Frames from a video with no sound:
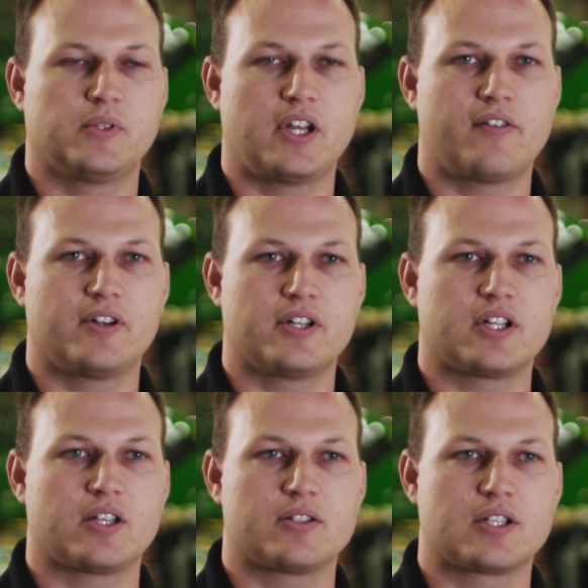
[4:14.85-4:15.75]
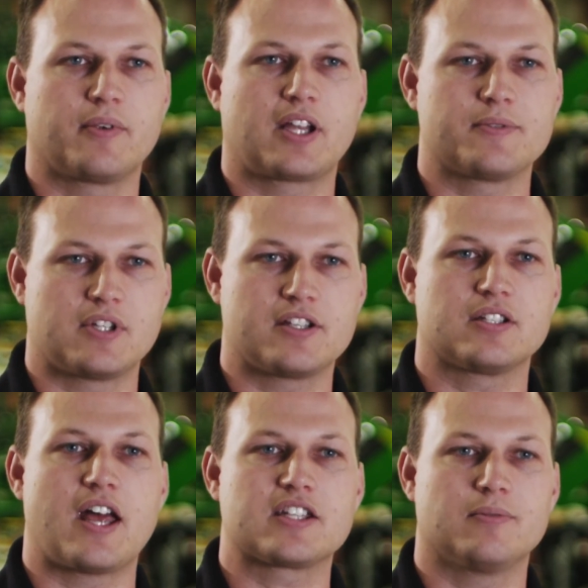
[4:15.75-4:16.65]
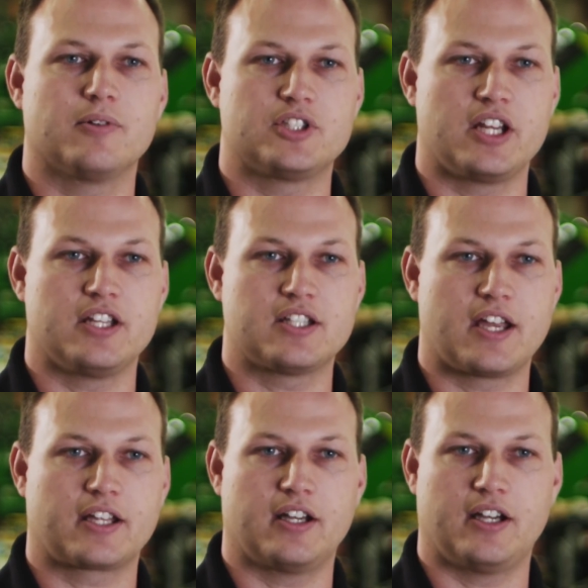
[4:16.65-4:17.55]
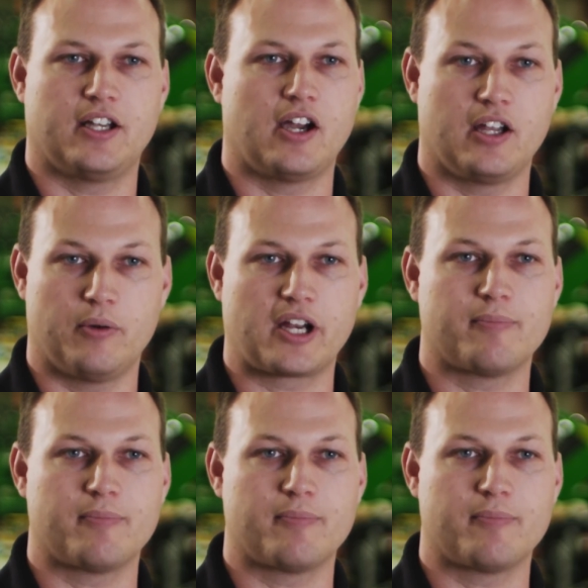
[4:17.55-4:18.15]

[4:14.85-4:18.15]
Whenever somebody comes to us and asks about J D Tech, I highly